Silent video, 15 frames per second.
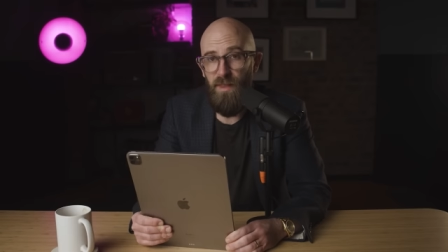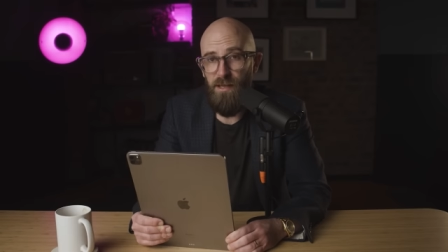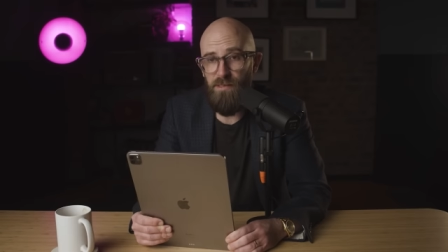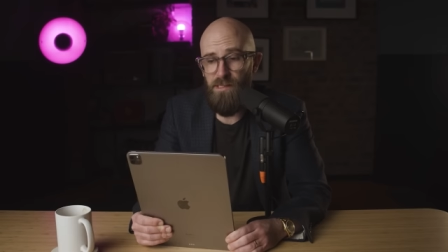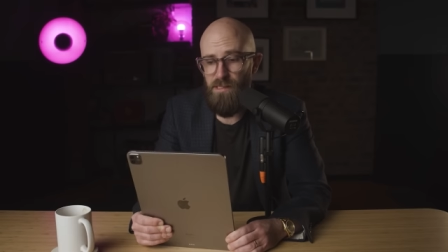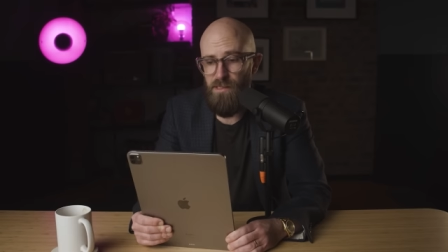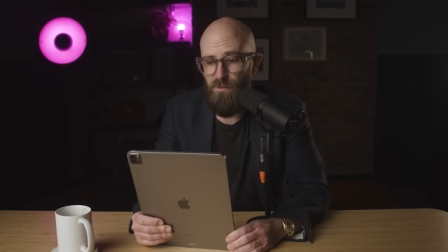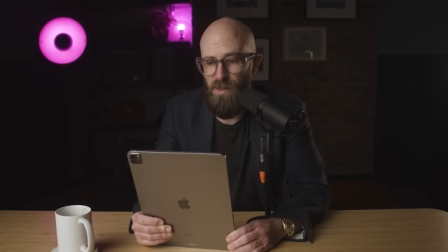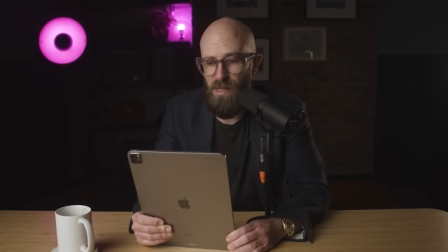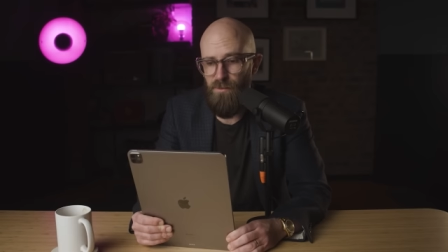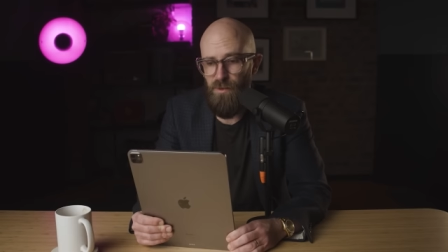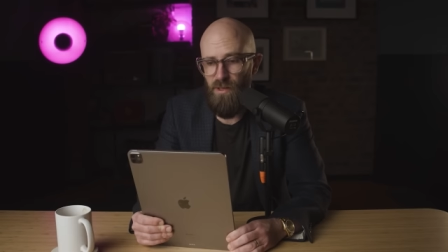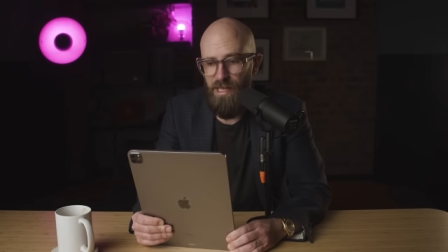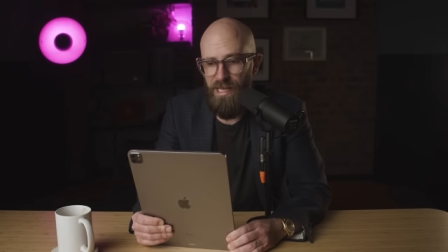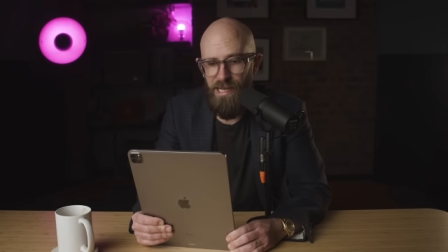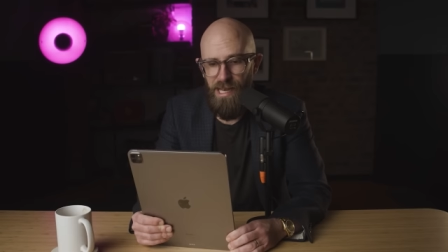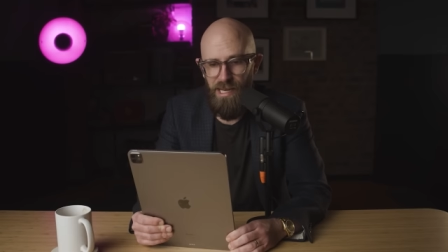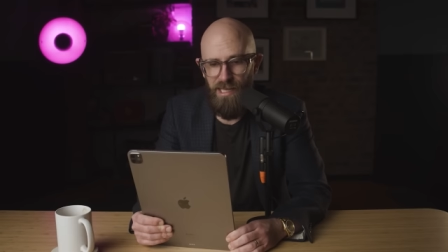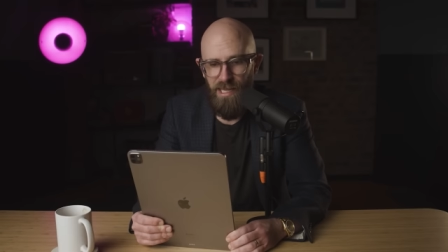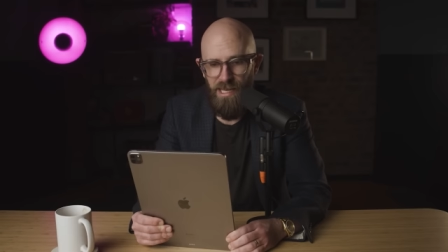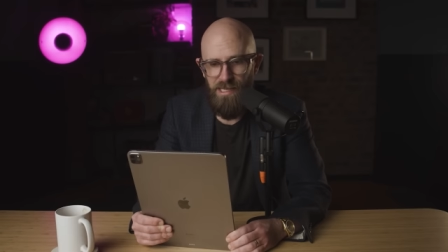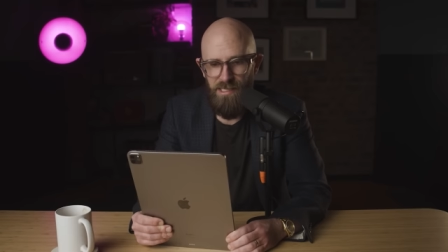thousands of people in any
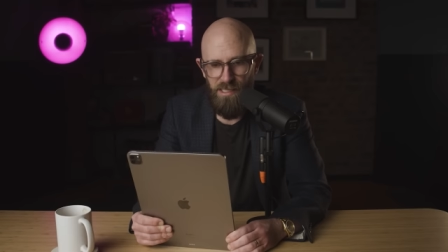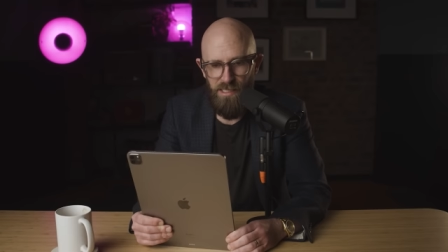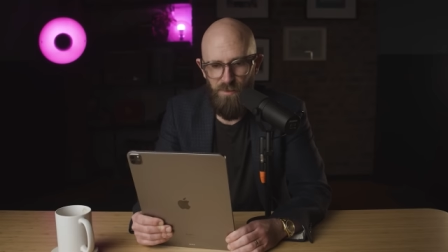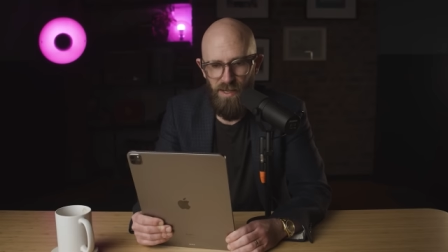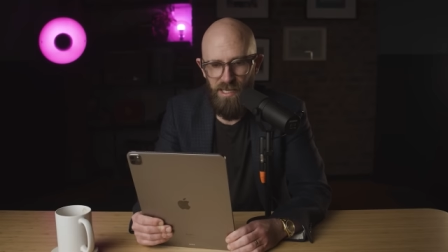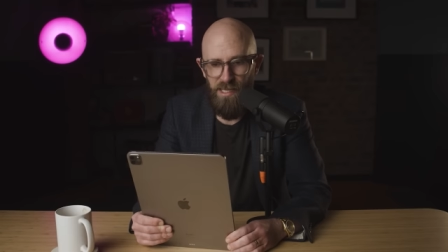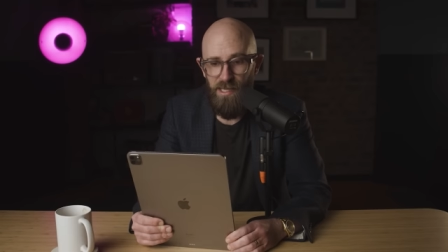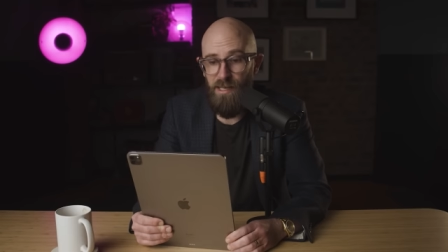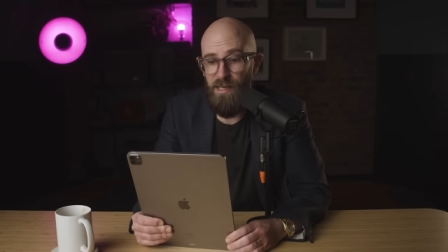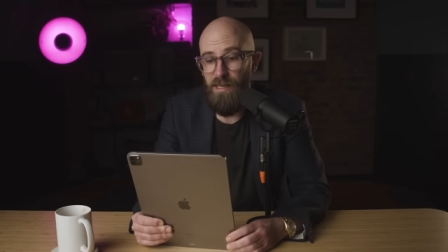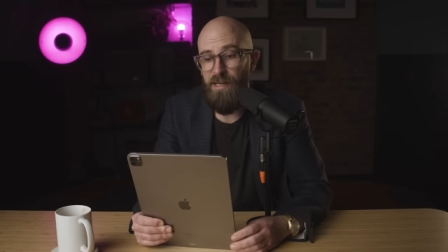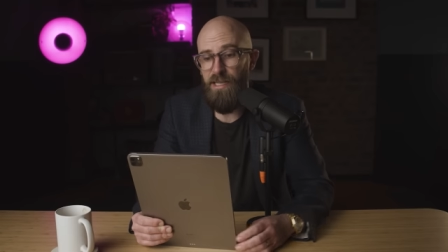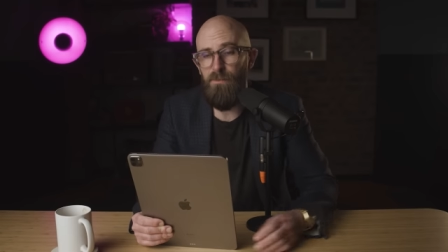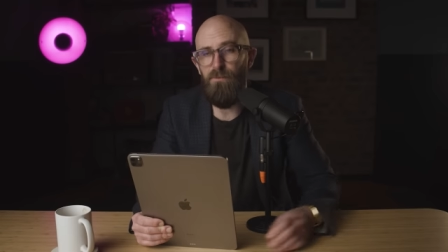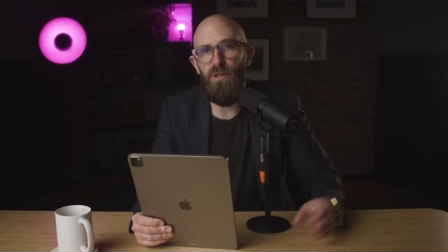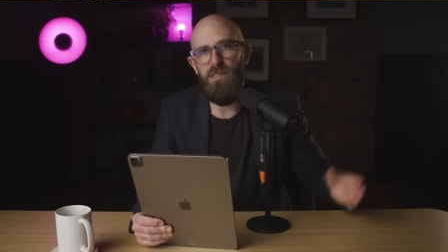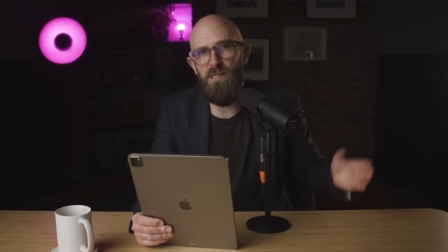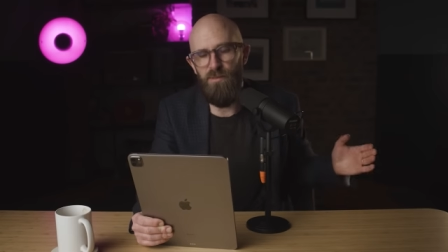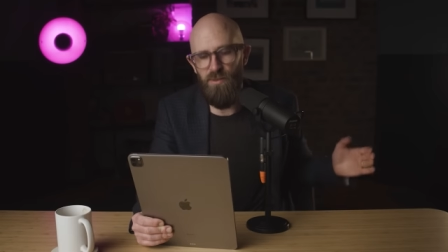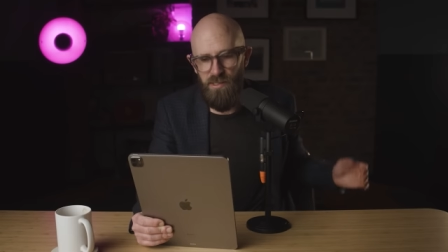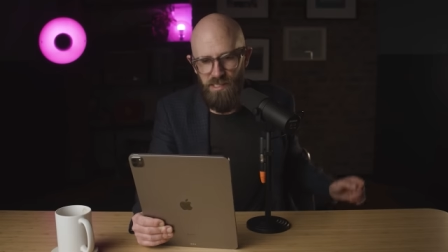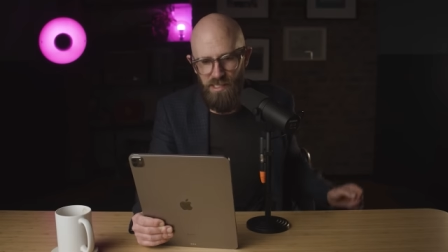case, thus making it nigh
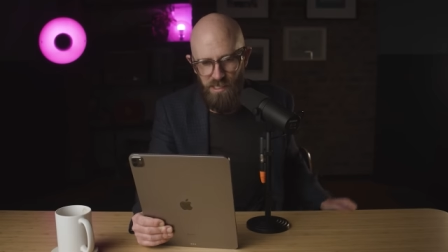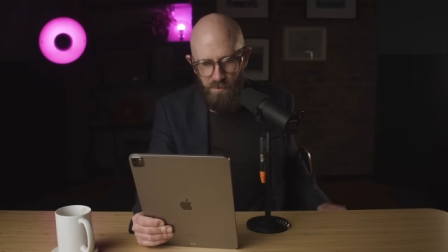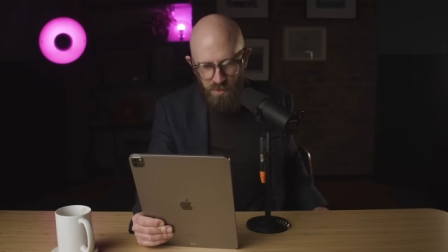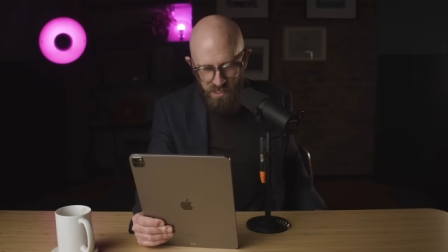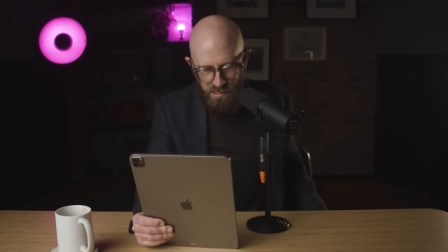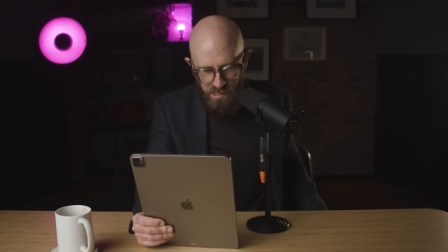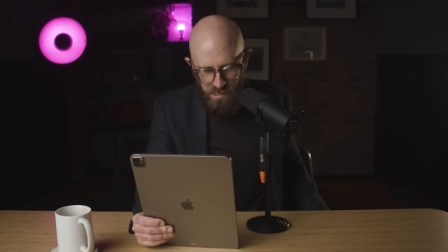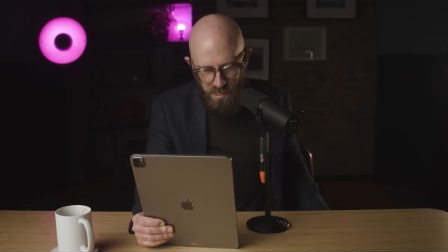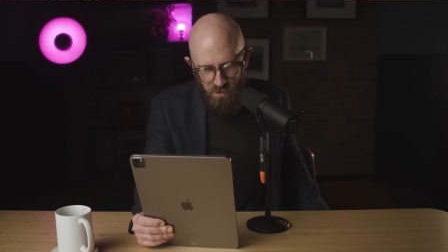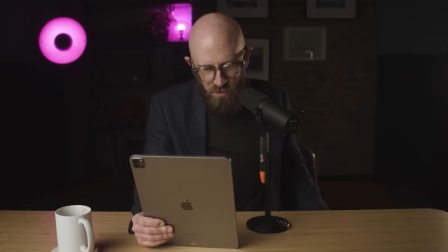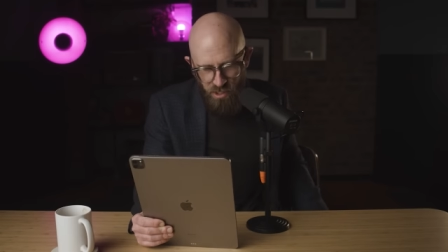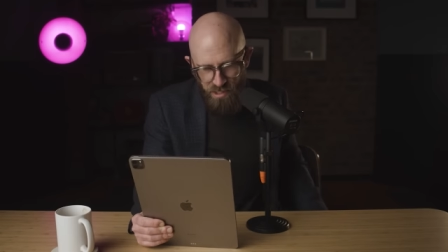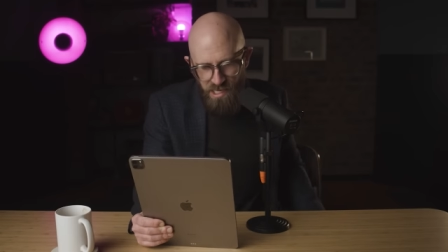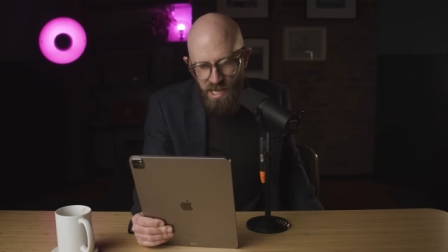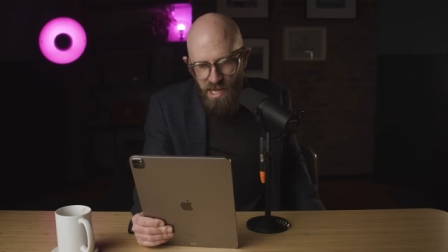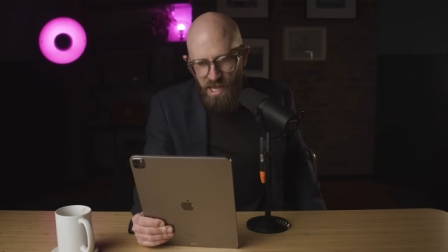impossible to keep it a secret,